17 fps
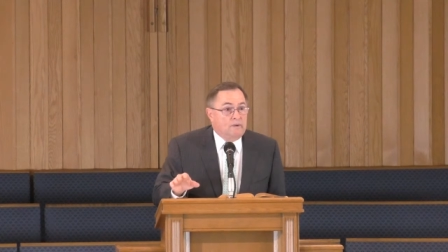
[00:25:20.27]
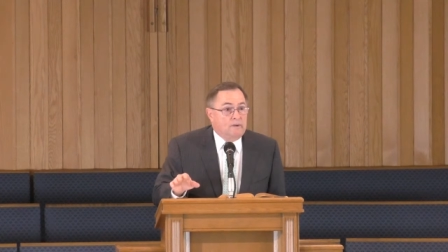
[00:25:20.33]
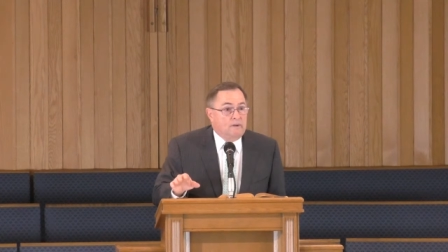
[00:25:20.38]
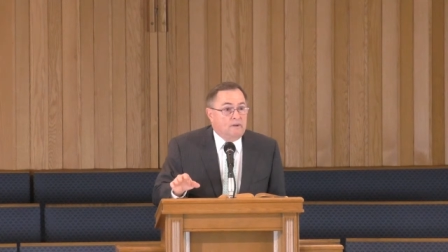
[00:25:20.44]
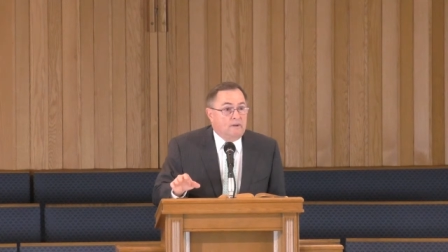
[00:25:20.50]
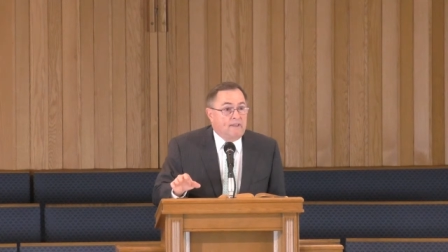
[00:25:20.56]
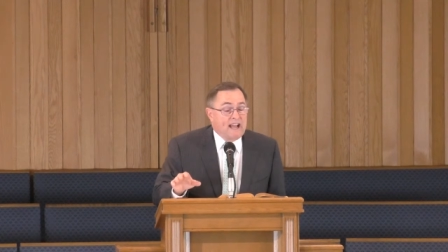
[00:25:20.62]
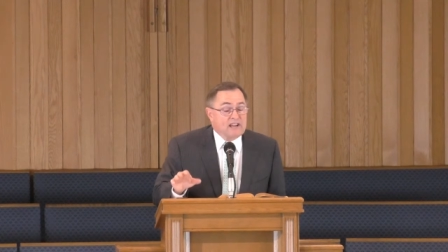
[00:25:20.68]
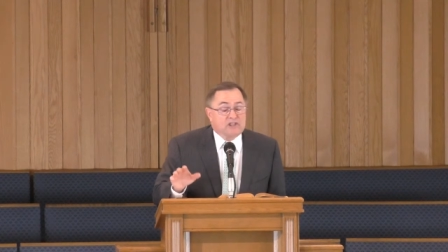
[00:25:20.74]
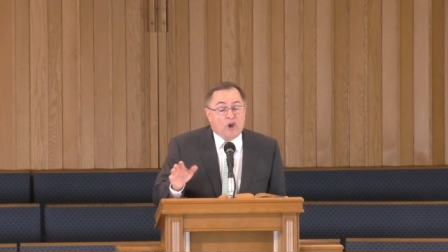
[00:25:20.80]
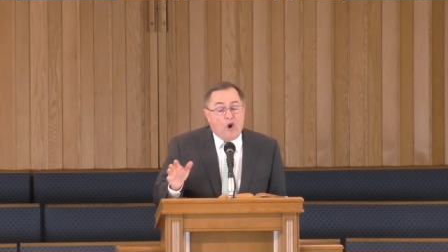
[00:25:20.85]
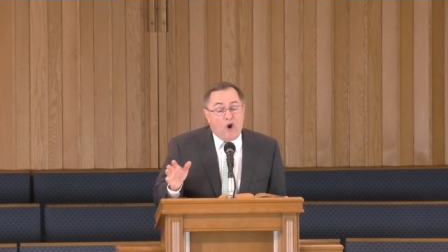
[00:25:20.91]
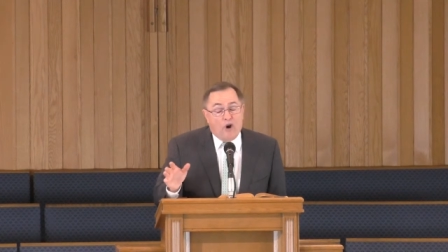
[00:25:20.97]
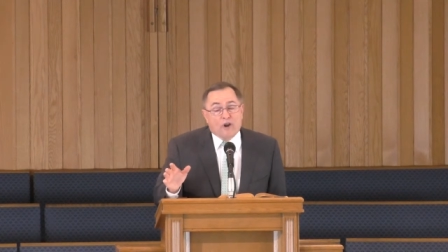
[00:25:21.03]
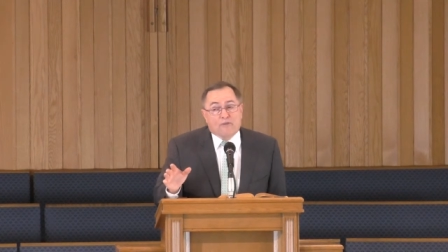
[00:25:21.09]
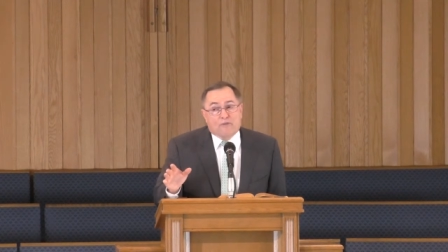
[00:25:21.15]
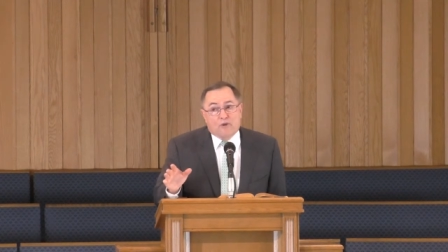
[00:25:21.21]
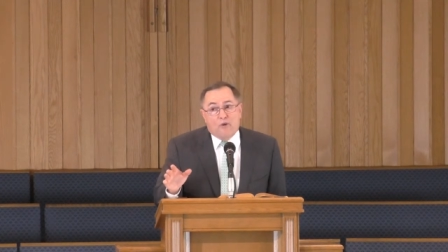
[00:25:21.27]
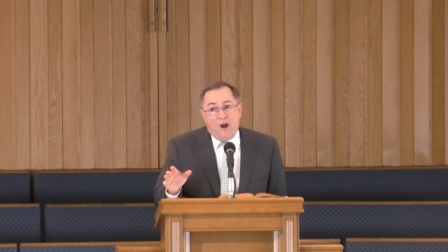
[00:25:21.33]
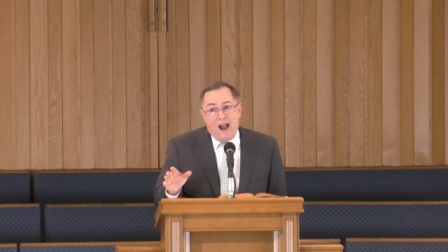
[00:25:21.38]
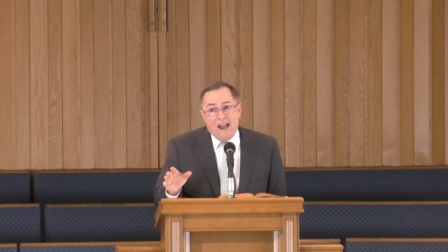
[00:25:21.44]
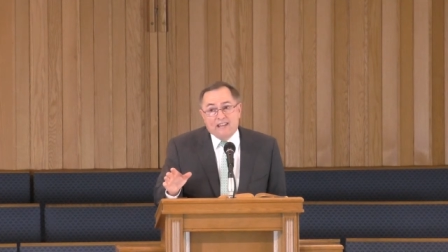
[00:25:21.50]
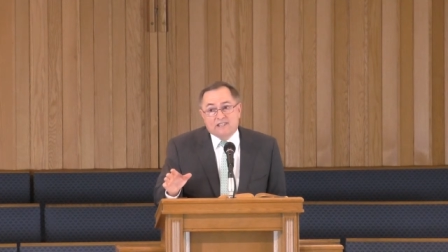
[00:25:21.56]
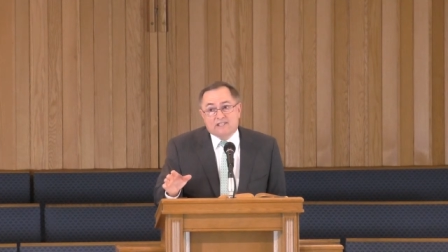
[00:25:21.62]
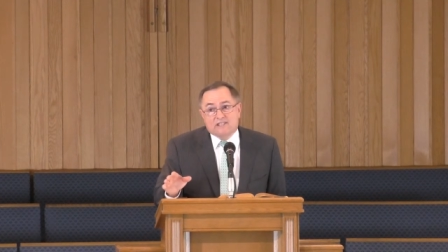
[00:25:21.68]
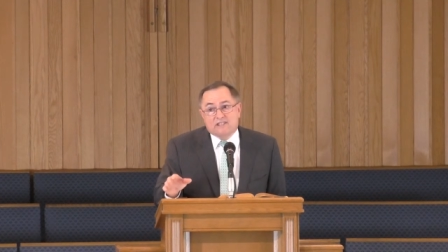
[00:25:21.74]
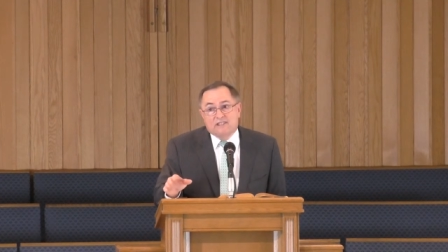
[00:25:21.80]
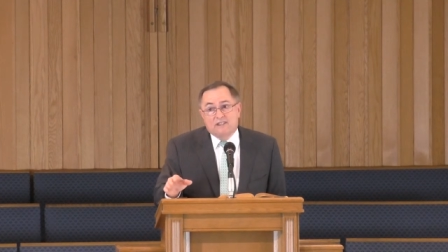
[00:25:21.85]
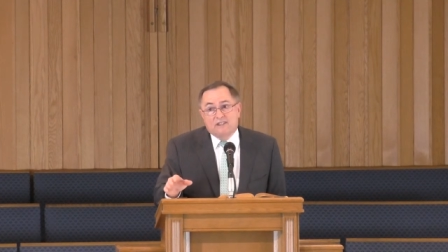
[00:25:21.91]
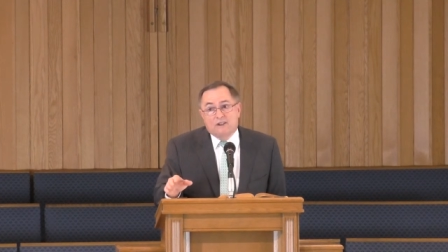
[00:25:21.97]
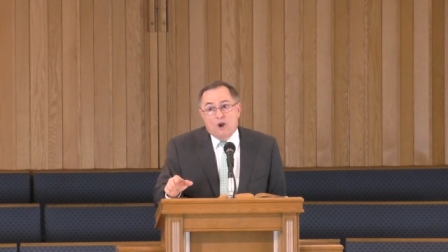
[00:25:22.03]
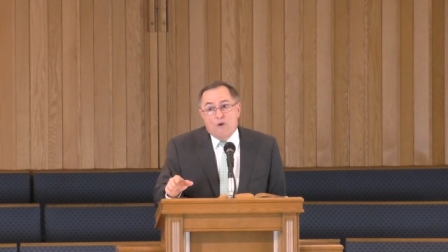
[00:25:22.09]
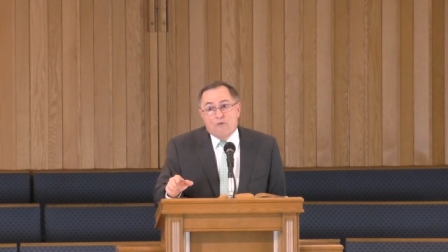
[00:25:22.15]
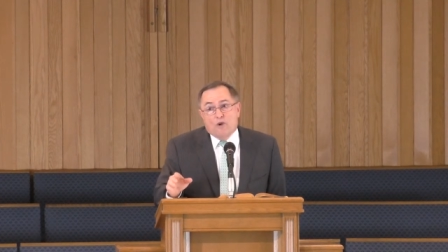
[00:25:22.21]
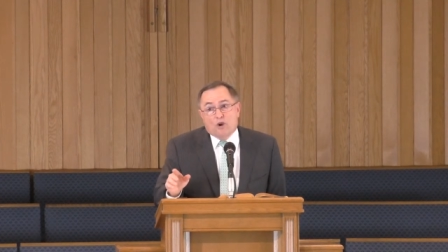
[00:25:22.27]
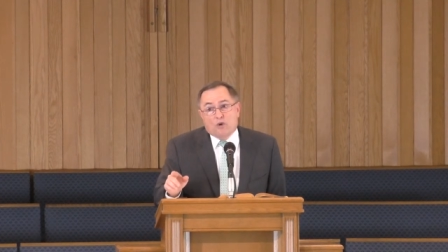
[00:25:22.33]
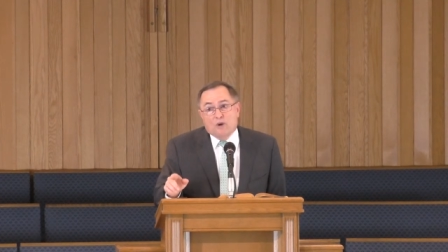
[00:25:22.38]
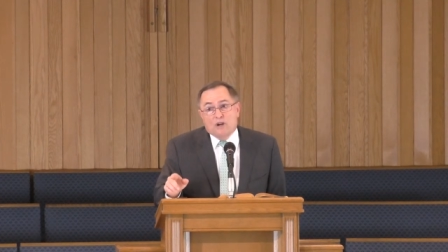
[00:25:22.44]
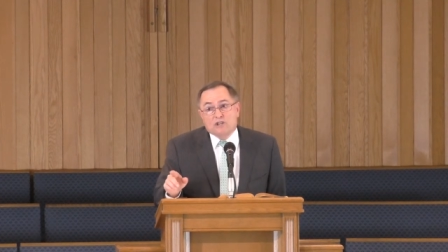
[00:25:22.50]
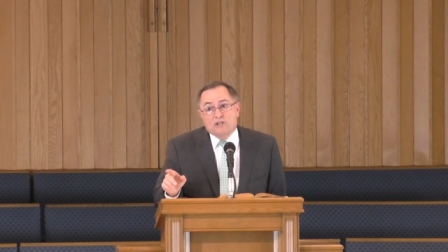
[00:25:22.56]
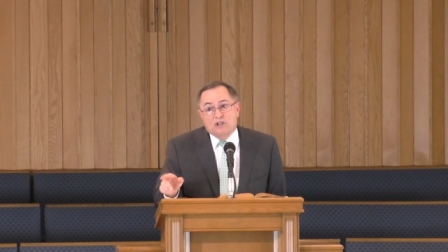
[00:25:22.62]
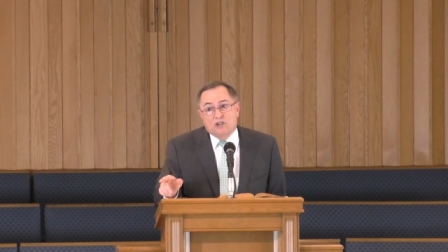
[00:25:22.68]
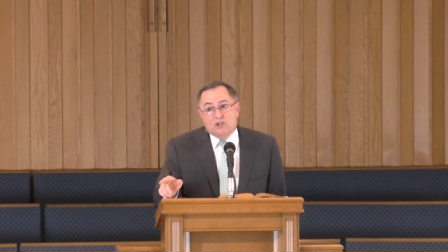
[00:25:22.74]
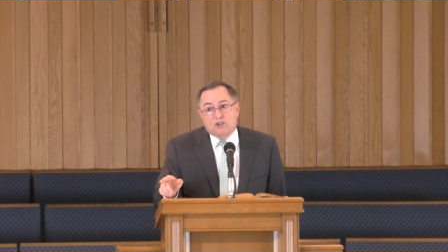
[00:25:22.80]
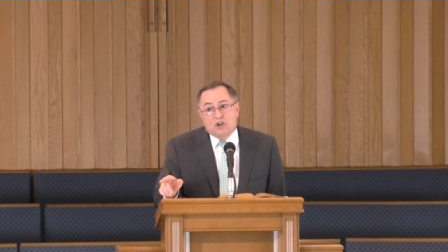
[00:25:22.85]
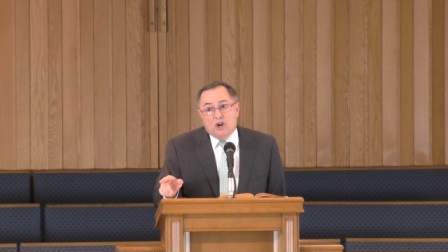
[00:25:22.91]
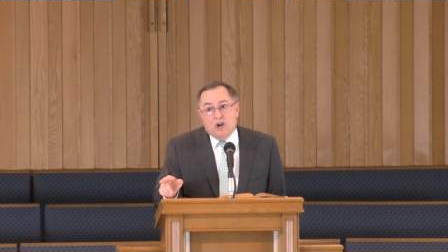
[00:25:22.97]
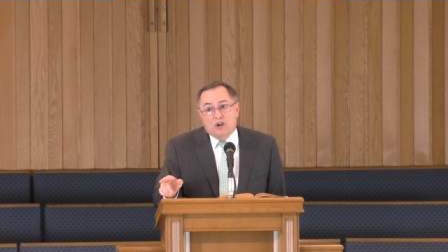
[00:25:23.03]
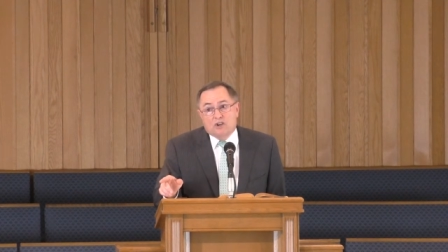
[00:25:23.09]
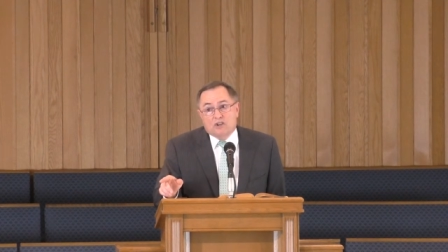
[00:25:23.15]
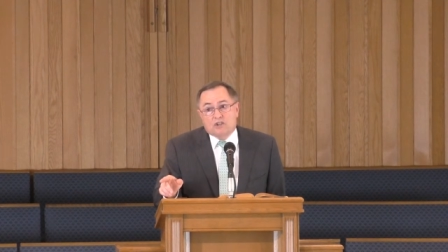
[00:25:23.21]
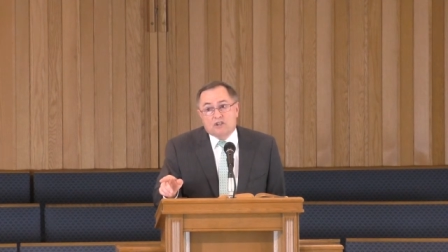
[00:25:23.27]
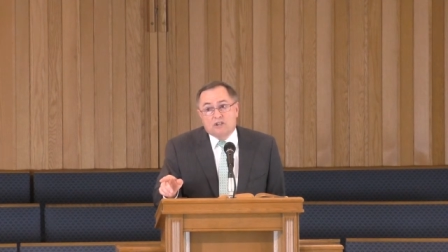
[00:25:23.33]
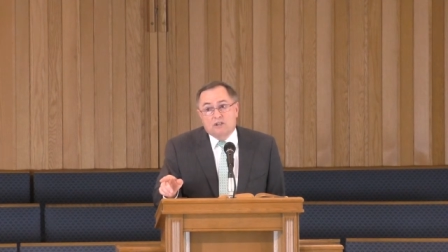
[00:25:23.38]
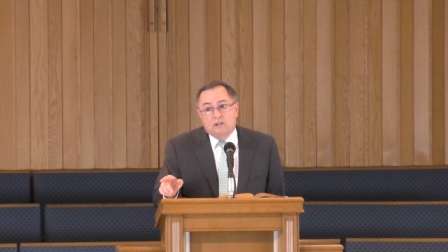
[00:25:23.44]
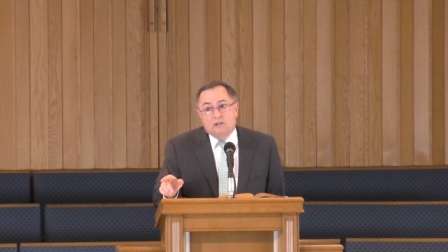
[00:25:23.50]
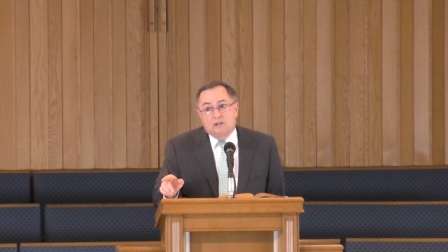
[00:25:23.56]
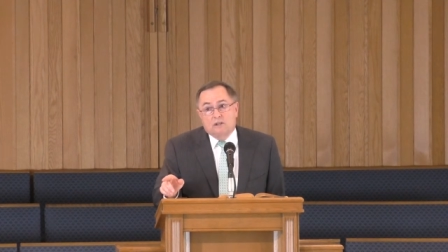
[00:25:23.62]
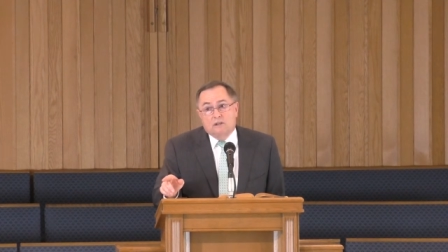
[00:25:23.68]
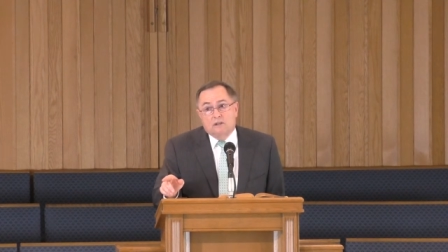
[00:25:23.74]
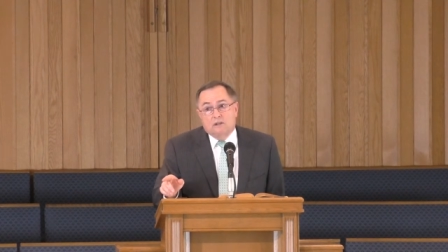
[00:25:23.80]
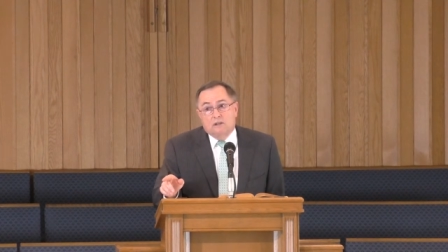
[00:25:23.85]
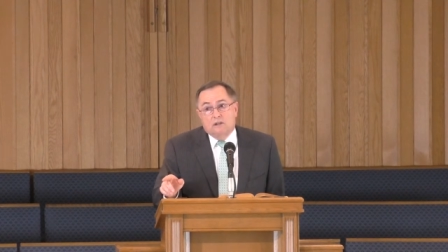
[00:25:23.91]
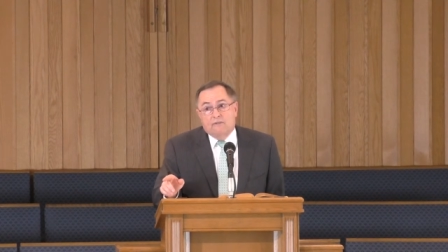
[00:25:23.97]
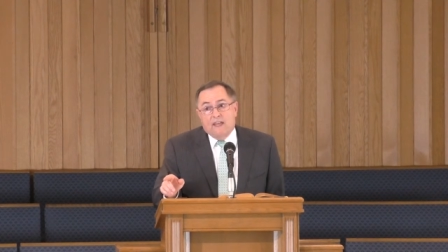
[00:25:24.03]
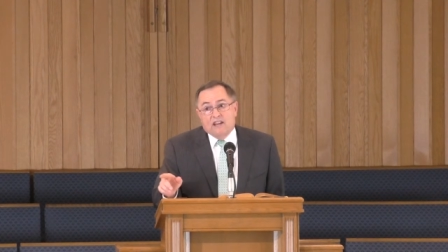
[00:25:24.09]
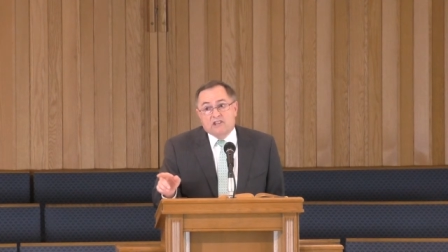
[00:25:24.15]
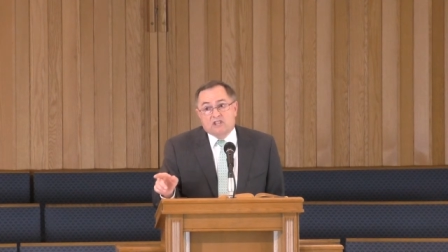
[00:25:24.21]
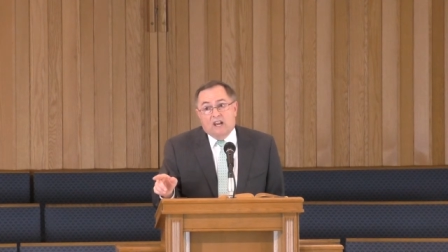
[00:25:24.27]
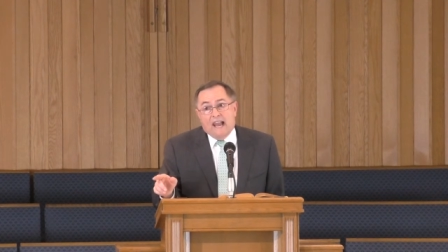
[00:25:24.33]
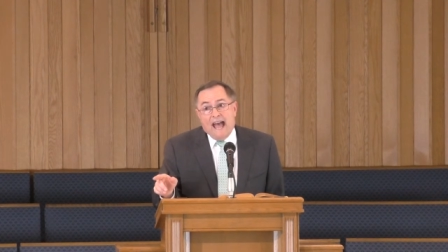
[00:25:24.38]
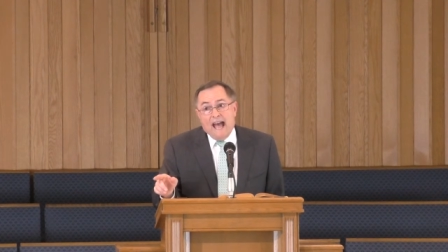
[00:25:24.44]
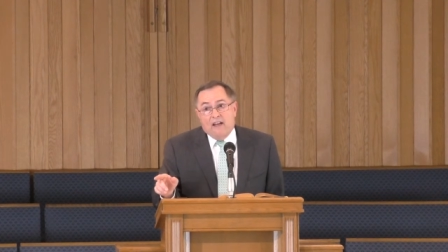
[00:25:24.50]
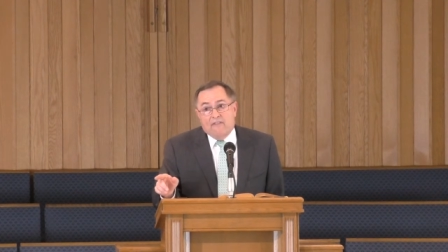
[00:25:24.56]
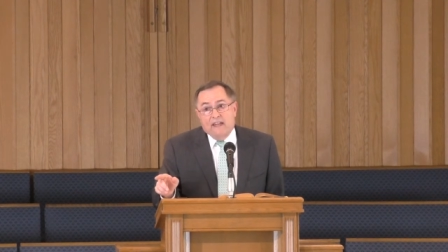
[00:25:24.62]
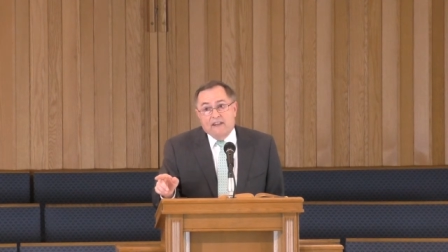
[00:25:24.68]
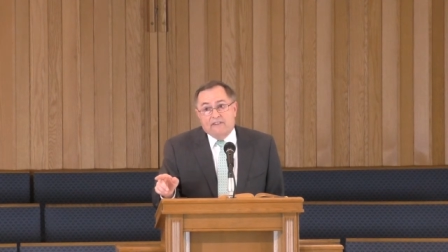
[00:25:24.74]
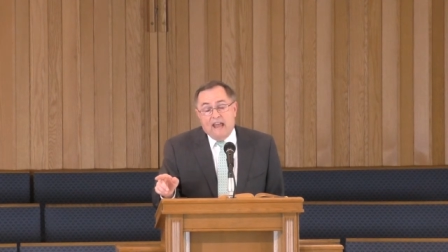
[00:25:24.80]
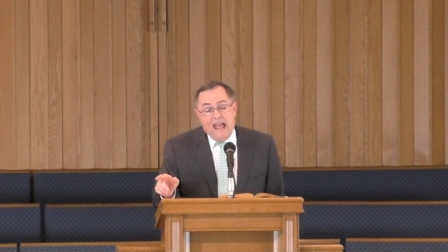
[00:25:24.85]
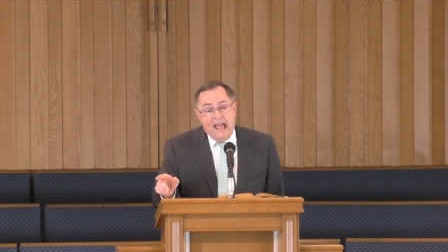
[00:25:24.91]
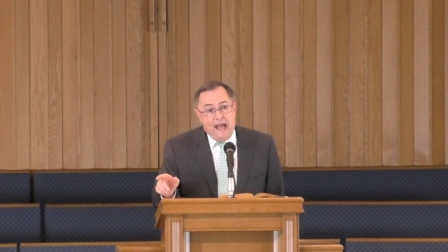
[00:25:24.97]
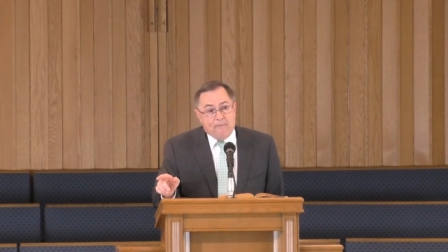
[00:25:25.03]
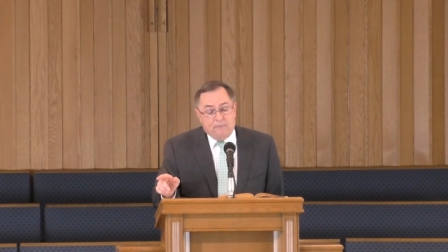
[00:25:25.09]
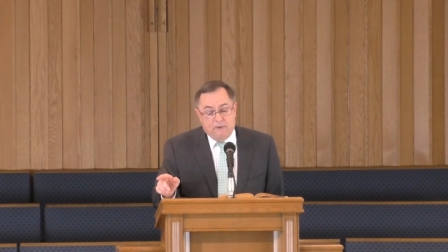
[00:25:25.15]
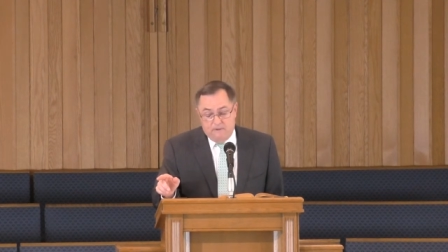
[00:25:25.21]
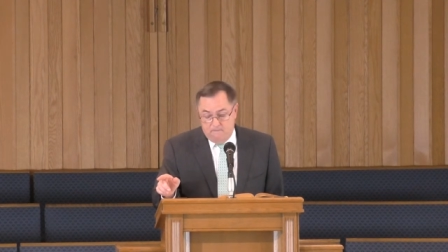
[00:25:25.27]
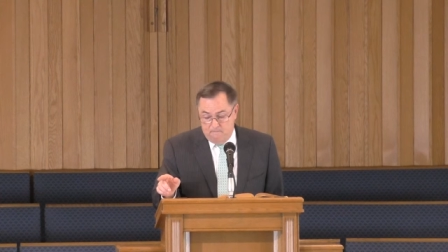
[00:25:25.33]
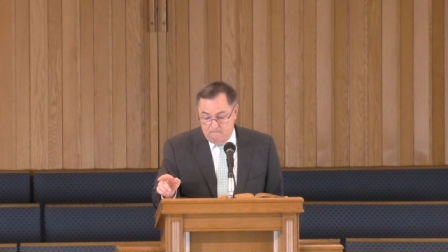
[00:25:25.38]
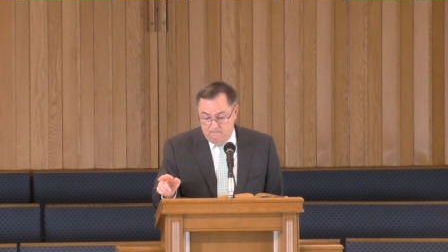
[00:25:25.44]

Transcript: That's the heart of Christ over a Christian church that has allowed that to happen.